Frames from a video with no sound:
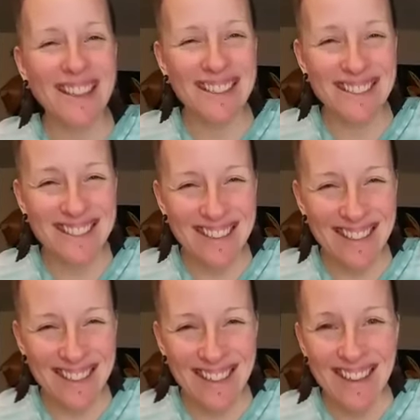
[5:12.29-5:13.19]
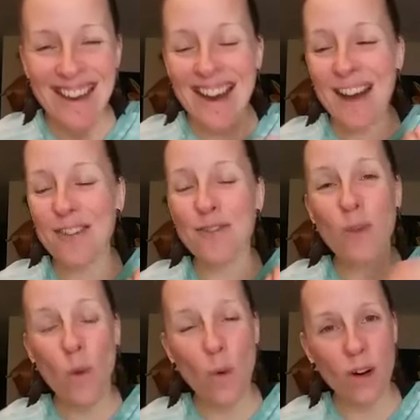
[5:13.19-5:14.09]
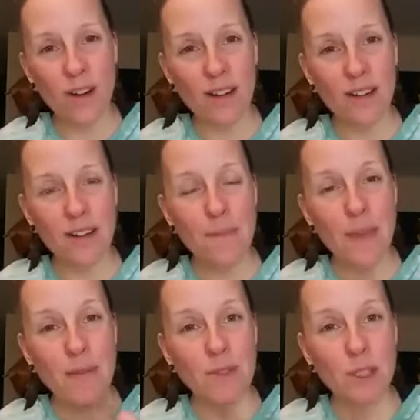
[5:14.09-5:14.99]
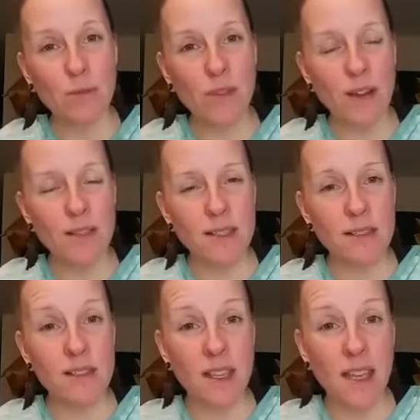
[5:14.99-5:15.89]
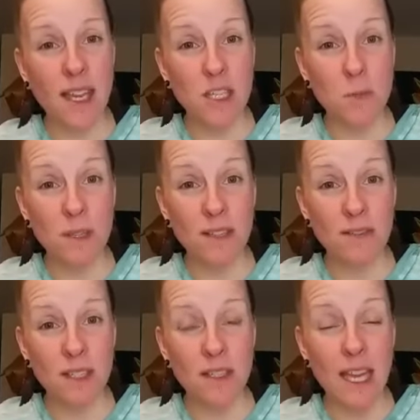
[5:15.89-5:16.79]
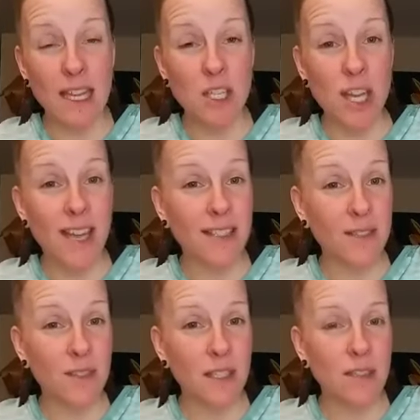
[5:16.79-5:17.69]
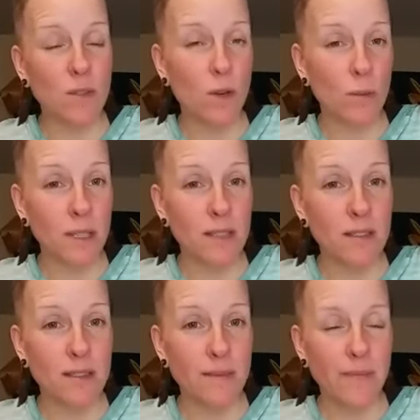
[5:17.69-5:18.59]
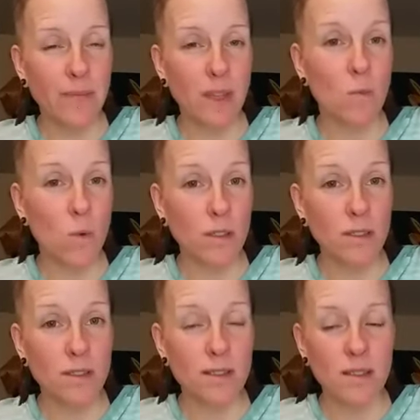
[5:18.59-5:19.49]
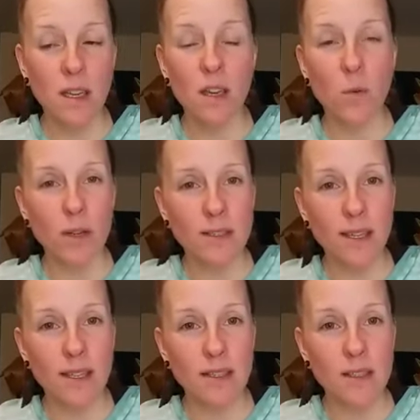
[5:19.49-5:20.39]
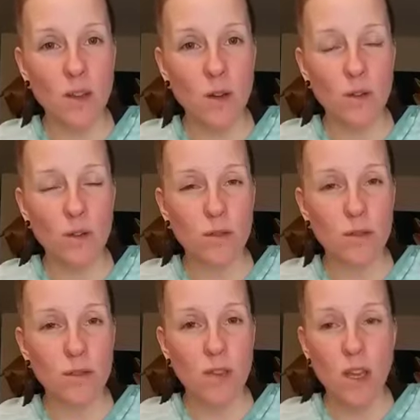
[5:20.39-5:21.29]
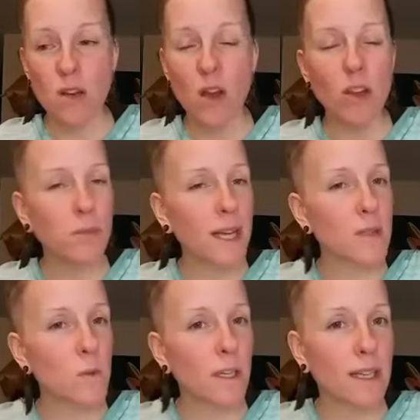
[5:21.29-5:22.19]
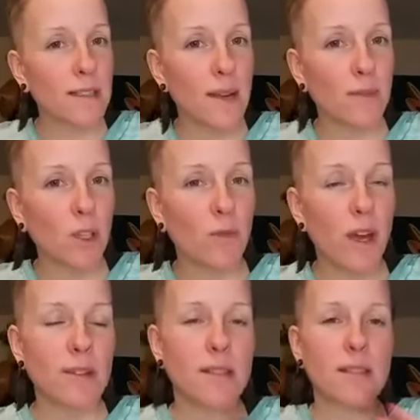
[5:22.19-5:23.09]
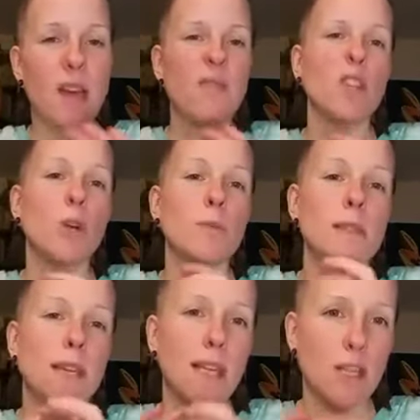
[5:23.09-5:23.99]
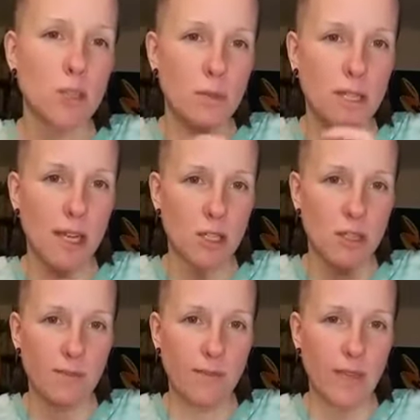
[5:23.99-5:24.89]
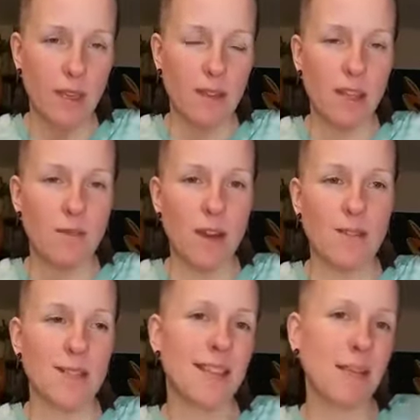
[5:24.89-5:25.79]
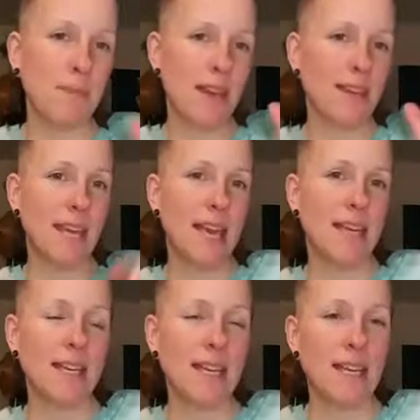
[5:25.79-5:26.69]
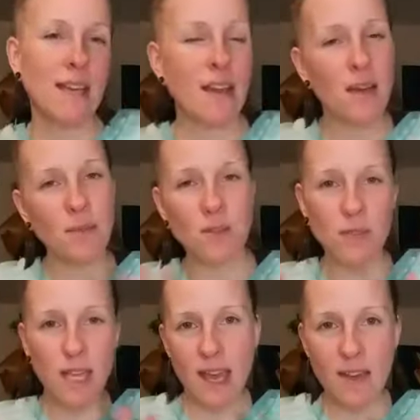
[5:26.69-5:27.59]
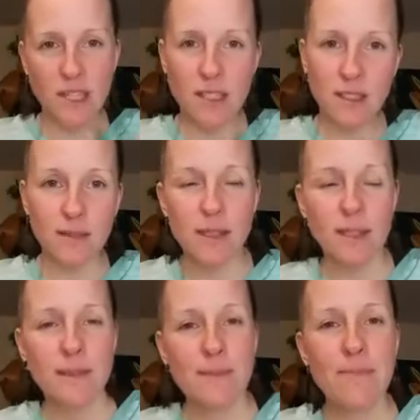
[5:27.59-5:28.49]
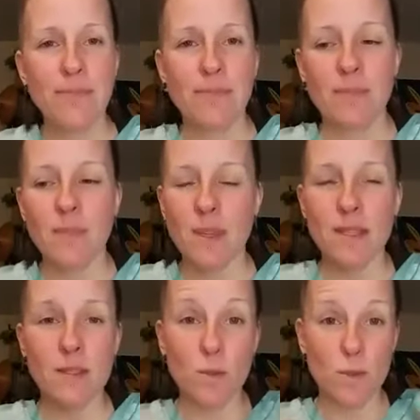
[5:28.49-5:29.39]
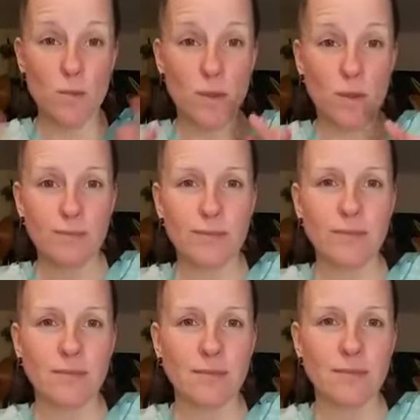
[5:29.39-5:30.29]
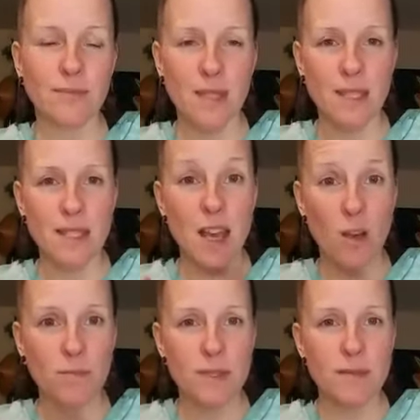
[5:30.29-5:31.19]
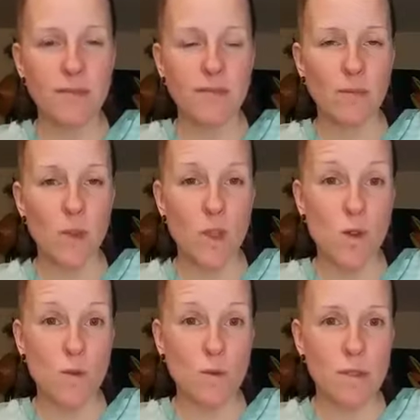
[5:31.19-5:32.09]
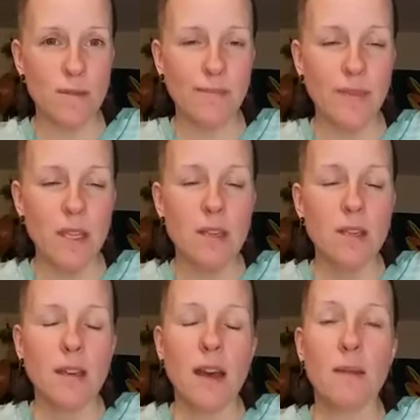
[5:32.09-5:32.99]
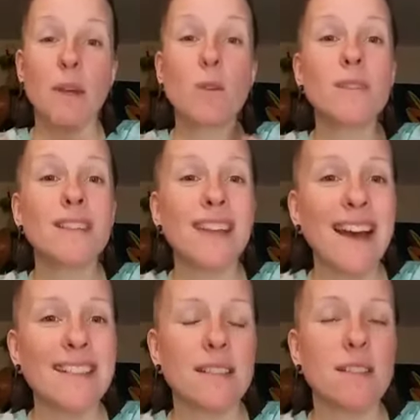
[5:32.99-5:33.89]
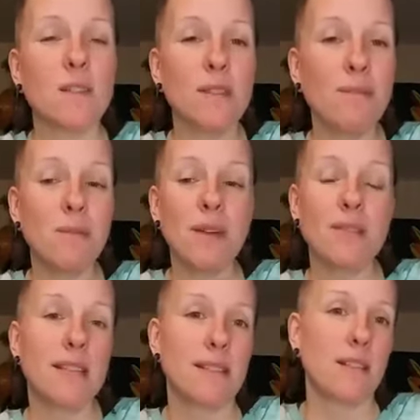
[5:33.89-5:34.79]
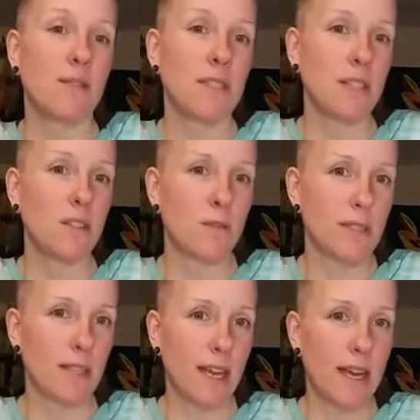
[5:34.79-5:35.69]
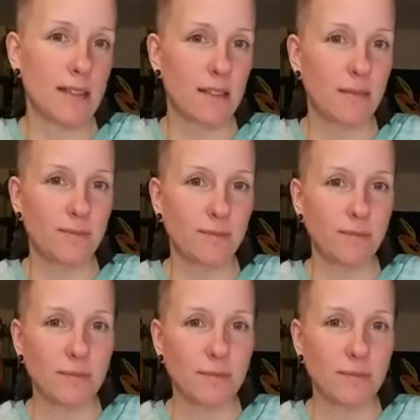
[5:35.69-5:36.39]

great for envelope viruses, HPV, HSV, so herpes and warts, it works against those. Not all plants work against envelope viruses. The envelope is like an extra protection that the virus is like, man, you can't get in. I'm going to wreak havoc. This goes through. This helps with those. Um, but usnic acid. So some people have a sensitivity to usnic acid.